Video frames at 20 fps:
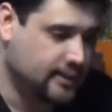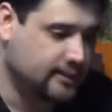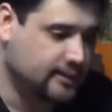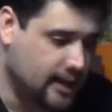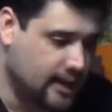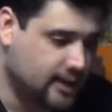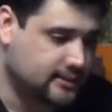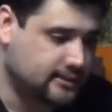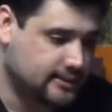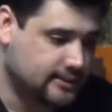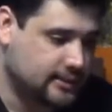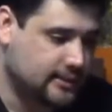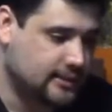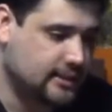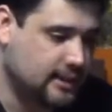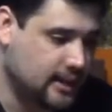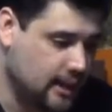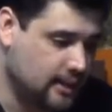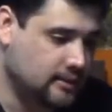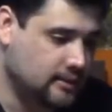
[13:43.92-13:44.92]
yes,
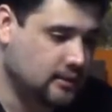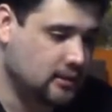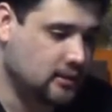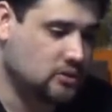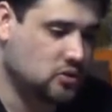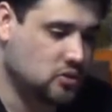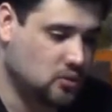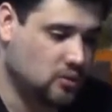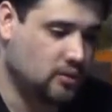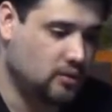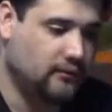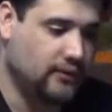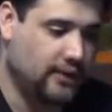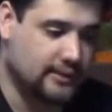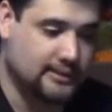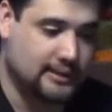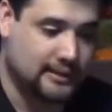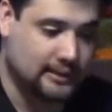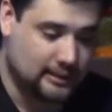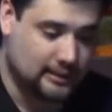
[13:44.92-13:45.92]
the ending is sort of
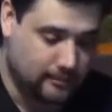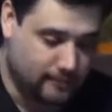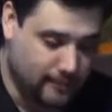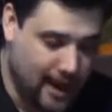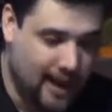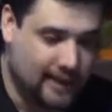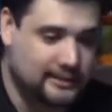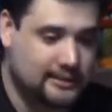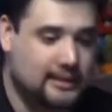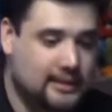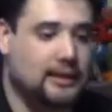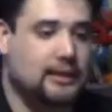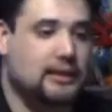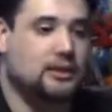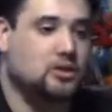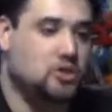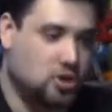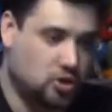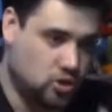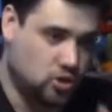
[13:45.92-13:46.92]
anticlimactic and
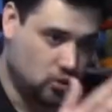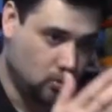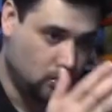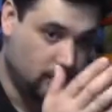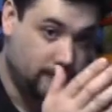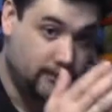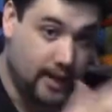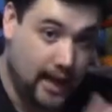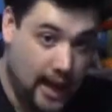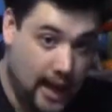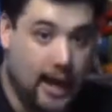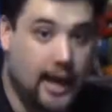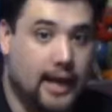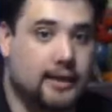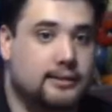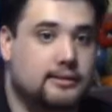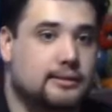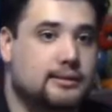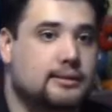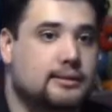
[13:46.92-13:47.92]
it just sort of
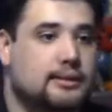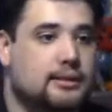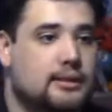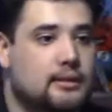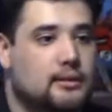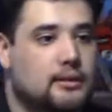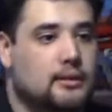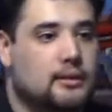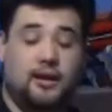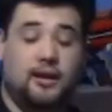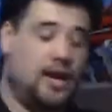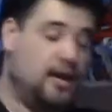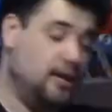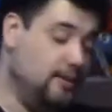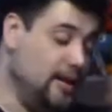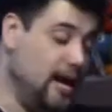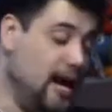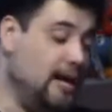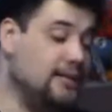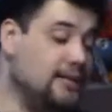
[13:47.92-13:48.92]
ends. And to
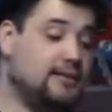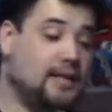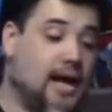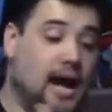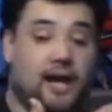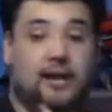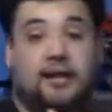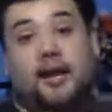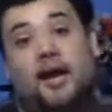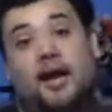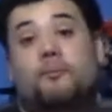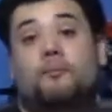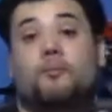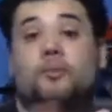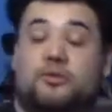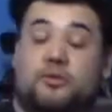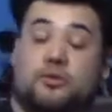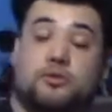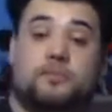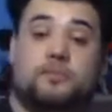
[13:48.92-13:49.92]
be honest, I am
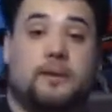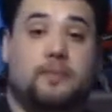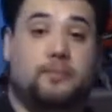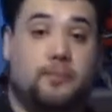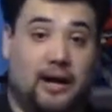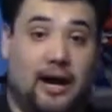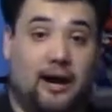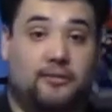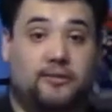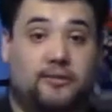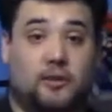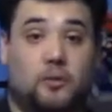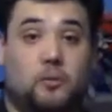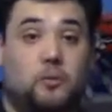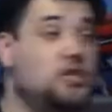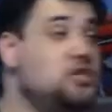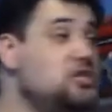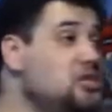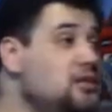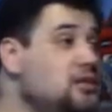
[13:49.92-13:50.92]
with those people out there
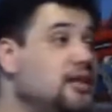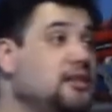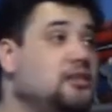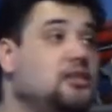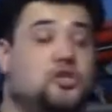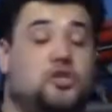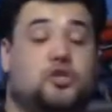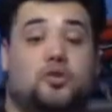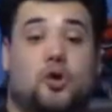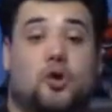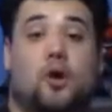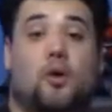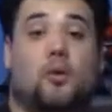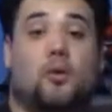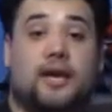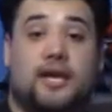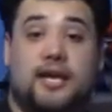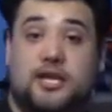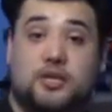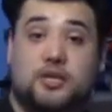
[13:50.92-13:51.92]
wishing that this show
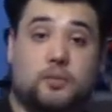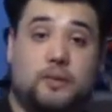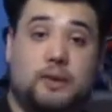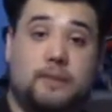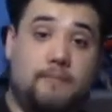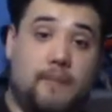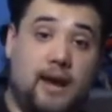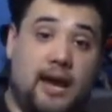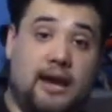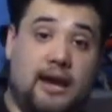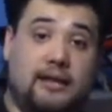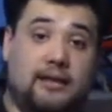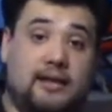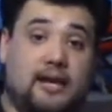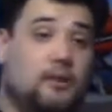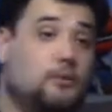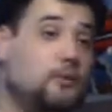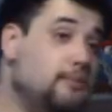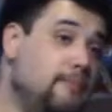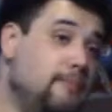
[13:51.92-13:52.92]
is remade
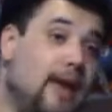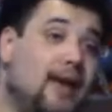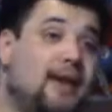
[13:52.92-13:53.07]
in